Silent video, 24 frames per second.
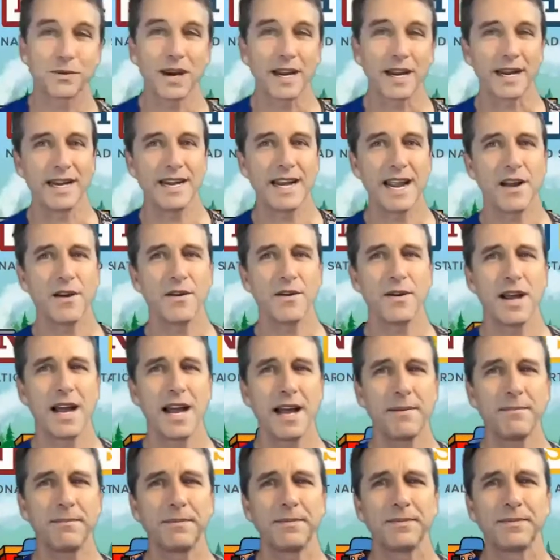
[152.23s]
right. Now,
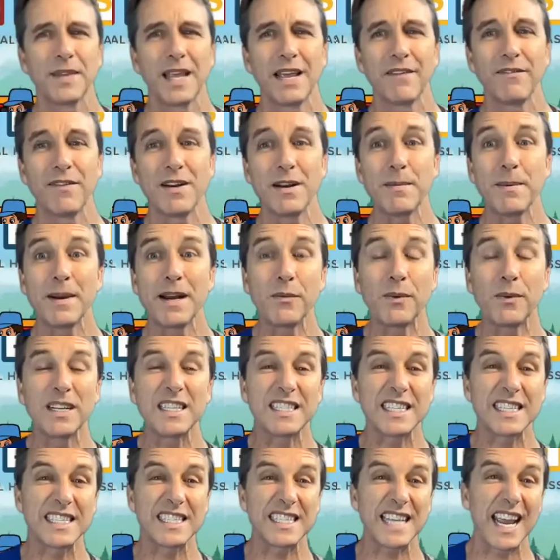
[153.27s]
um, if anybody
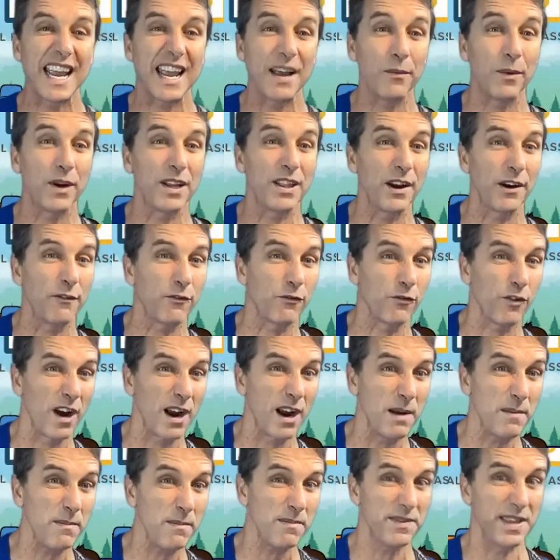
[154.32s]
wants to say where they're
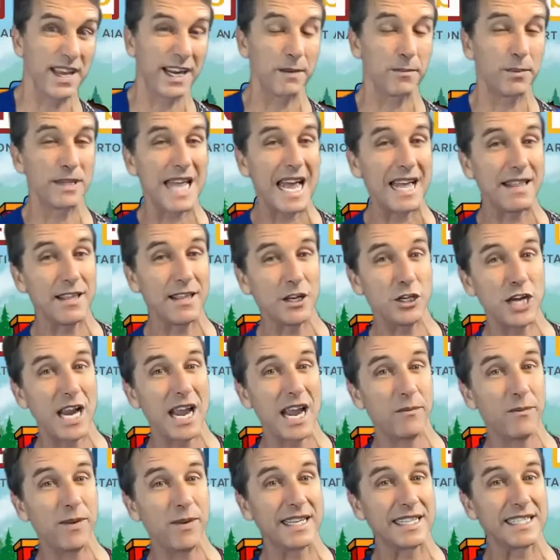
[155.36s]
from, they can put that in the
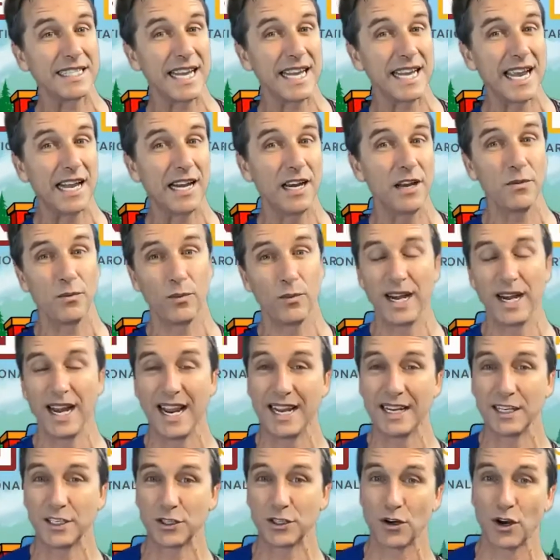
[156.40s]
chat and we can say hello, what
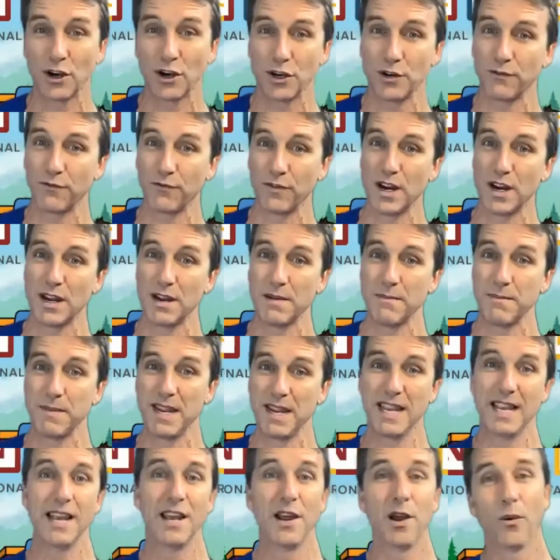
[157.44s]
Head Start you're from,
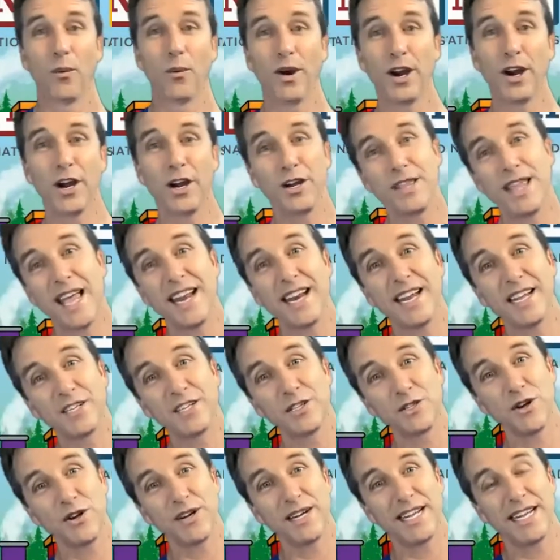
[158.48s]
oh, where yeah, that, Head
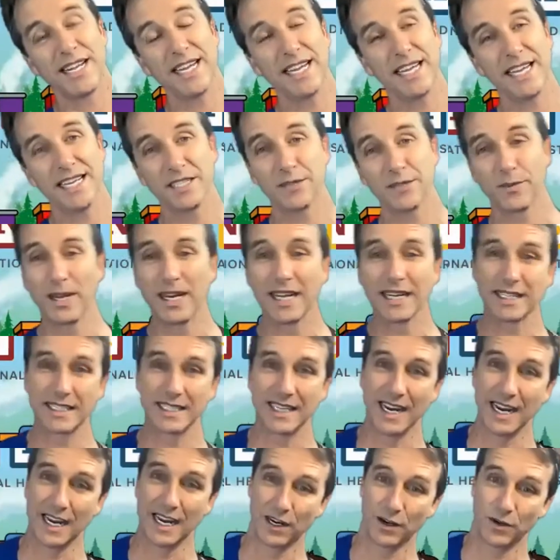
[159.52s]
Start is. We like to
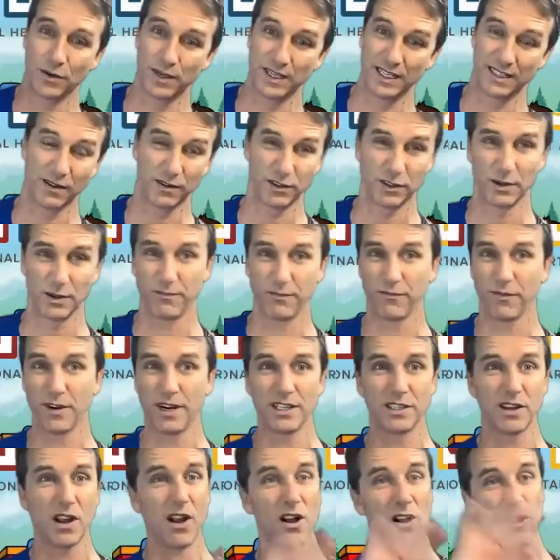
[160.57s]
say hello and to
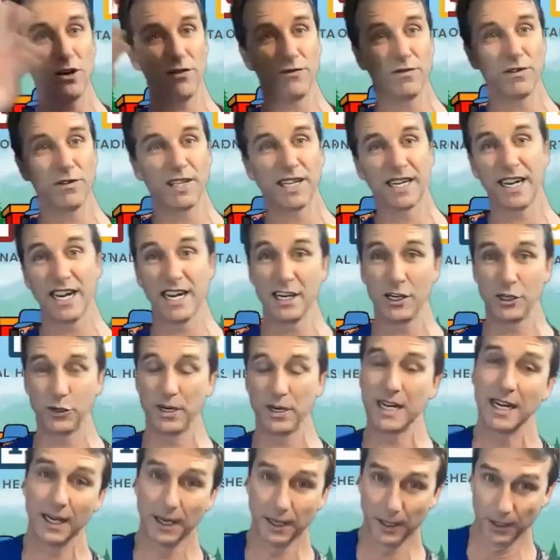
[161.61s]
friends all over the
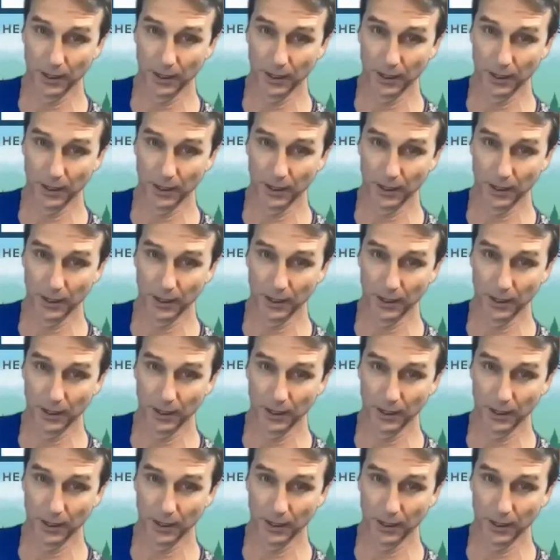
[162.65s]
country.